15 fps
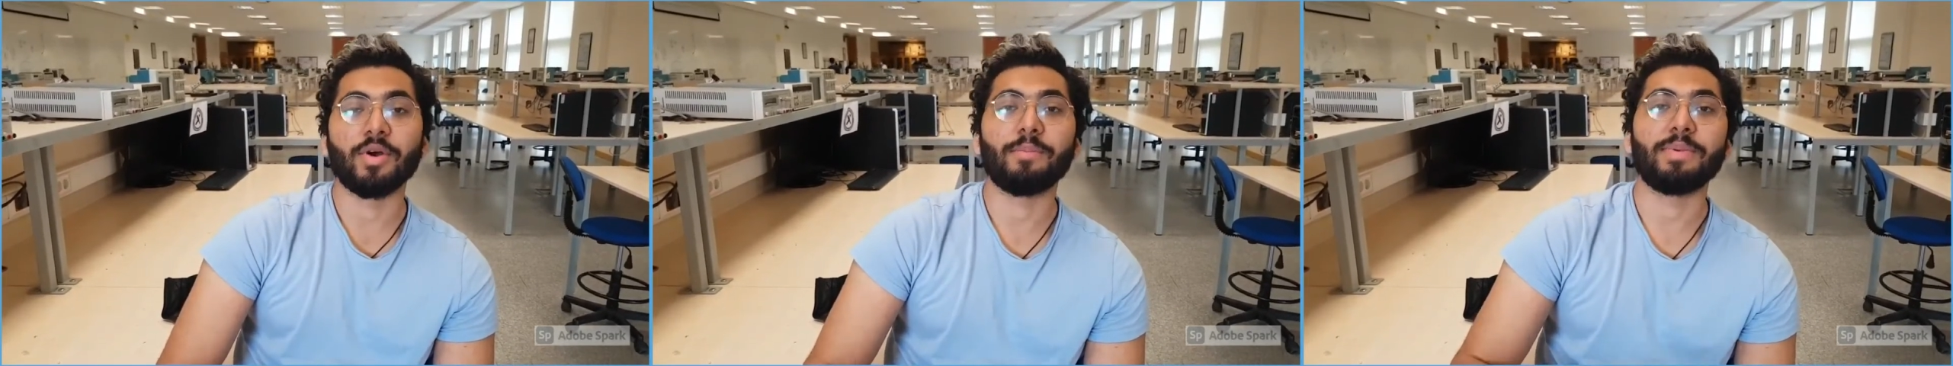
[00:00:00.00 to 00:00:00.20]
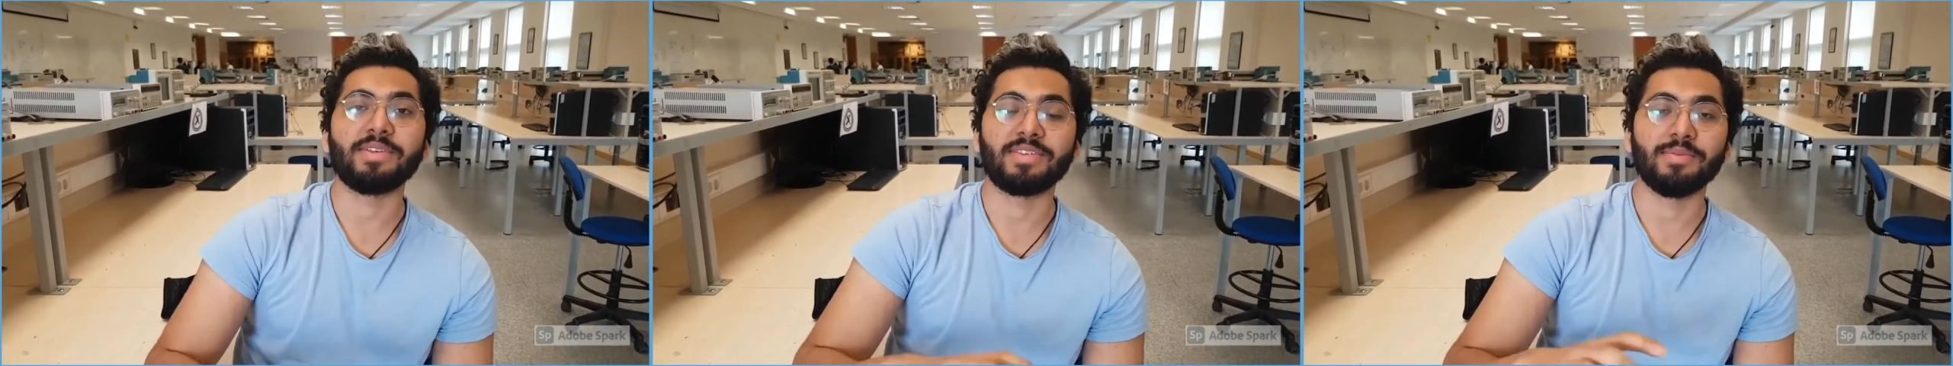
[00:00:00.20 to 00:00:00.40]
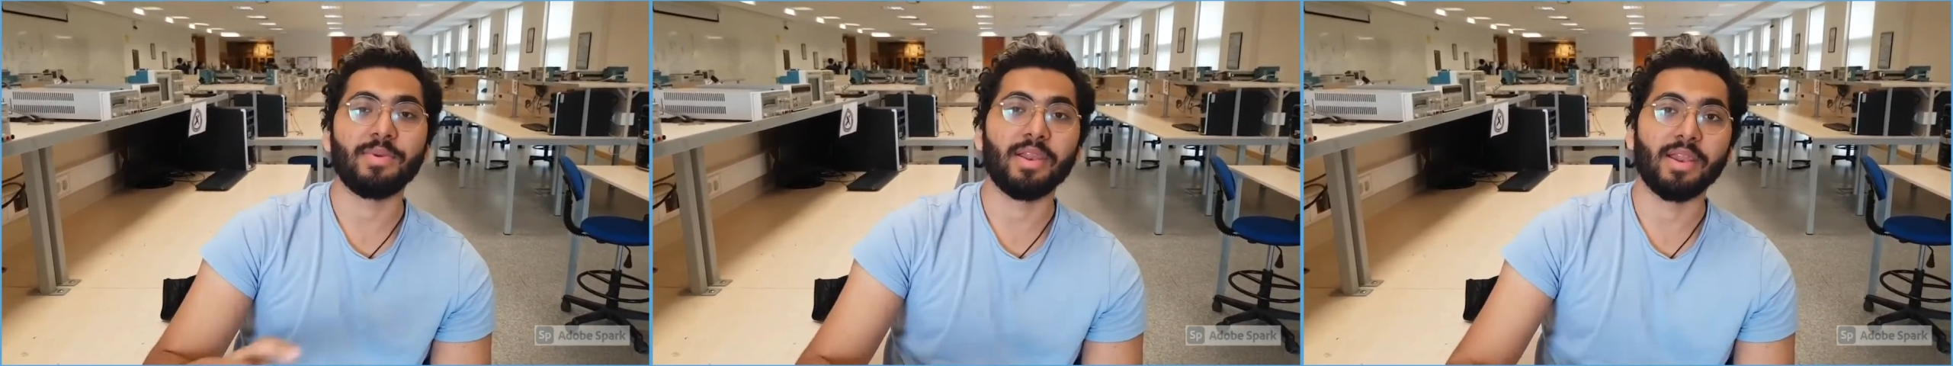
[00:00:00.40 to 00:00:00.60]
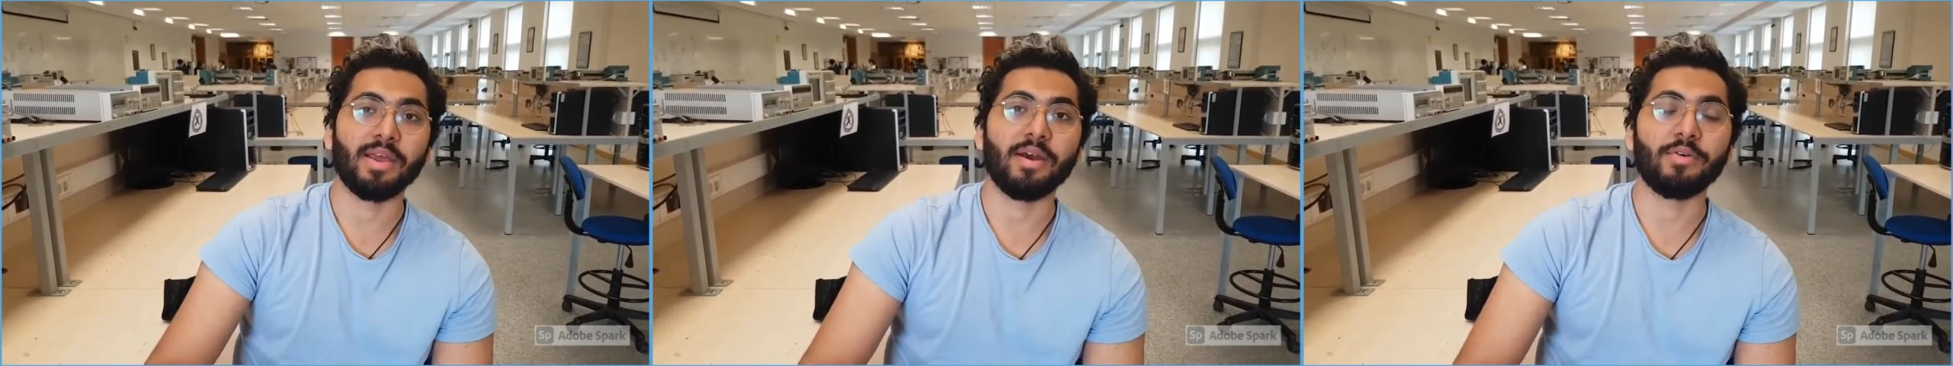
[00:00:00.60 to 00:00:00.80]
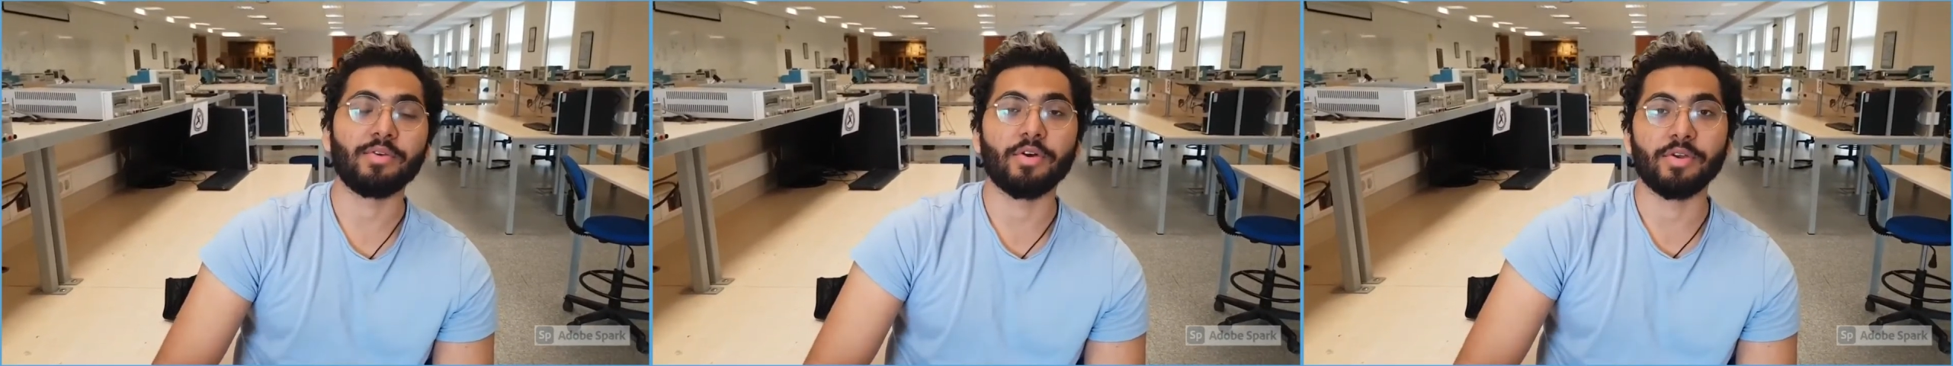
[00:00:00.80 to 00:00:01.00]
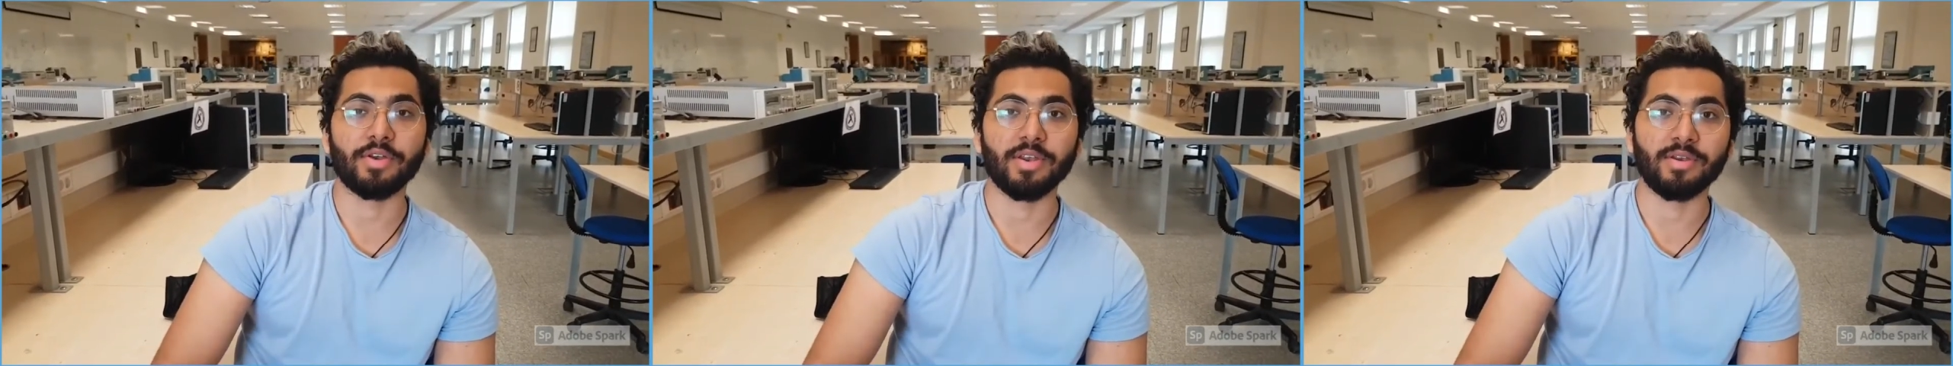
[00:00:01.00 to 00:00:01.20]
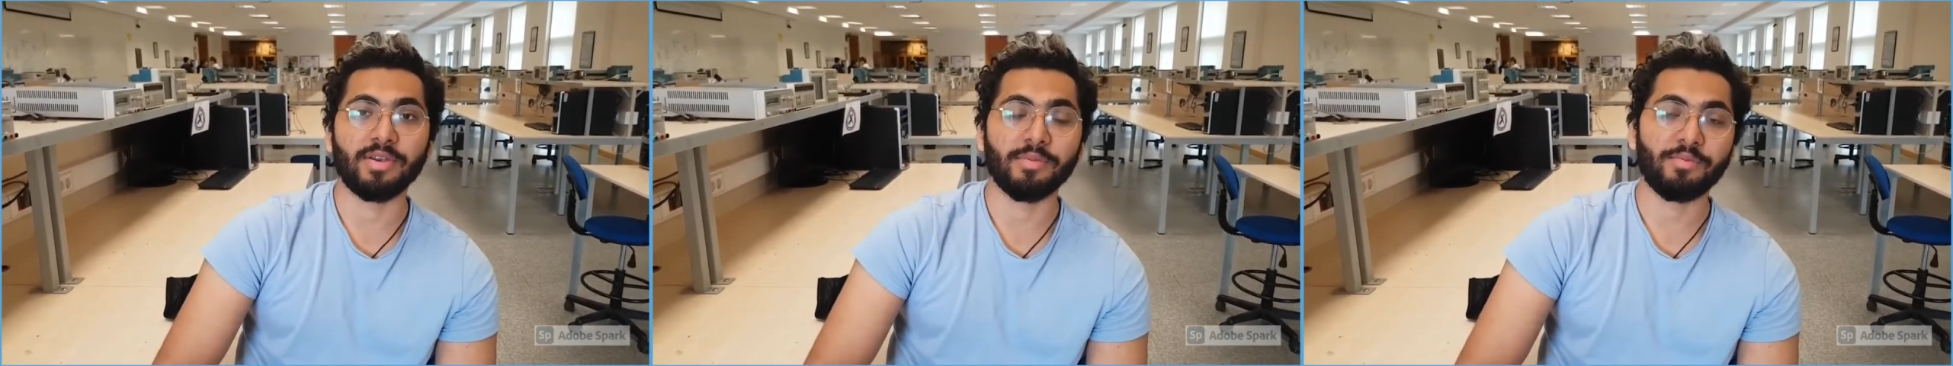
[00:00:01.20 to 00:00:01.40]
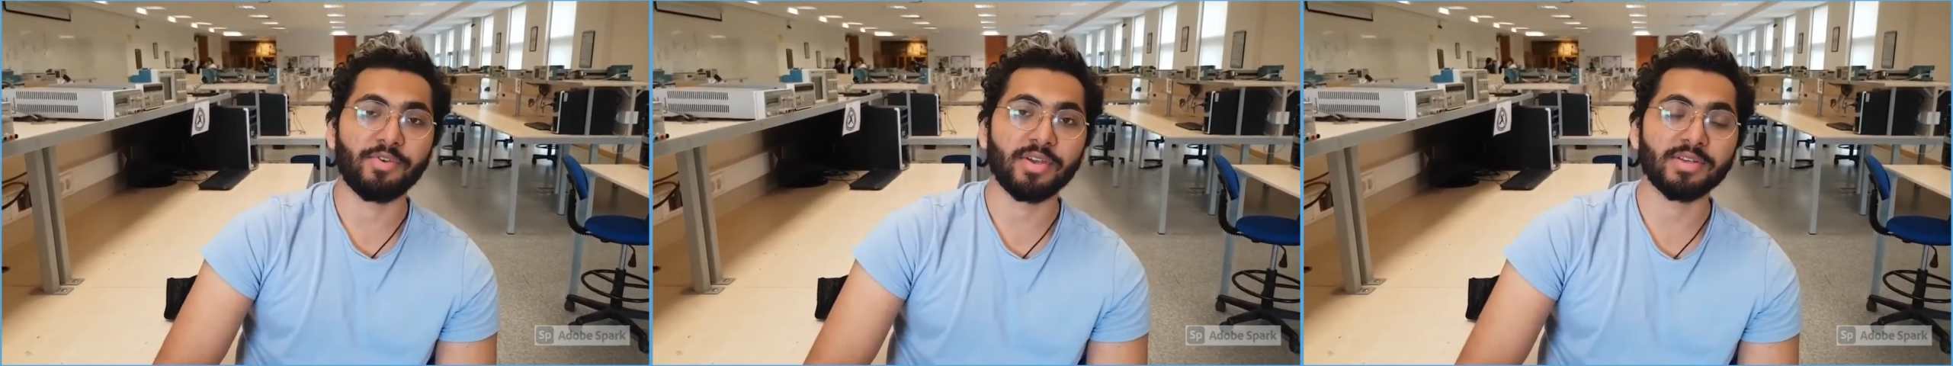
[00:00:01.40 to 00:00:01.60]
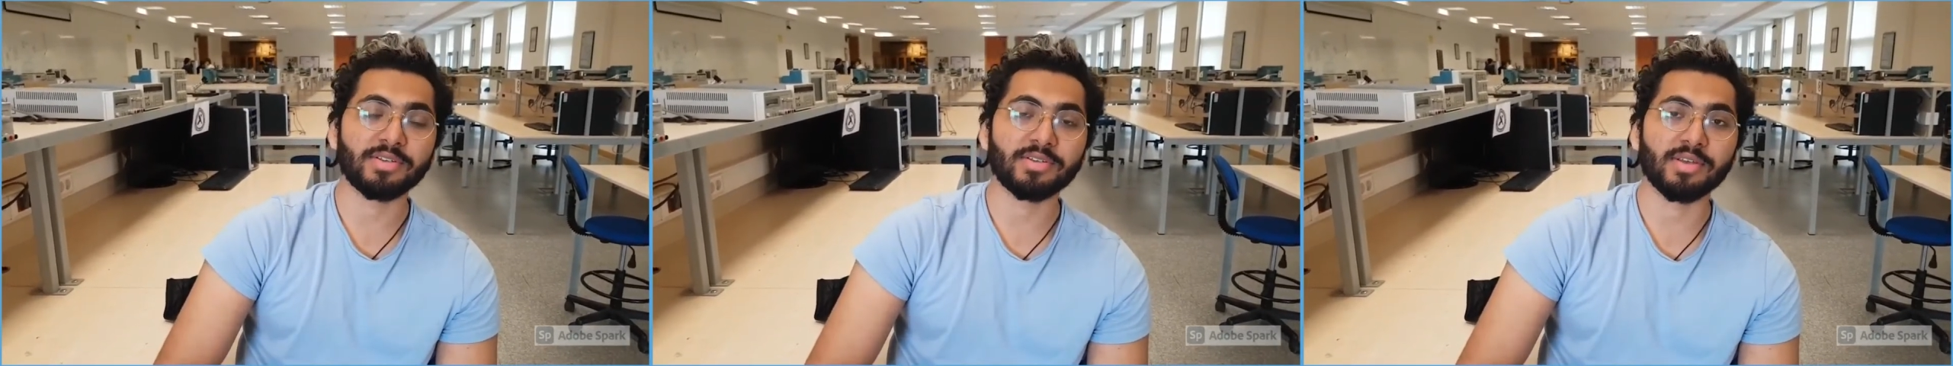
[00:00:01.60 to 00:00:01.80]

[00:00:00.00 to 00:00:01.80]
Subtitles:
PCB layout on dip trace,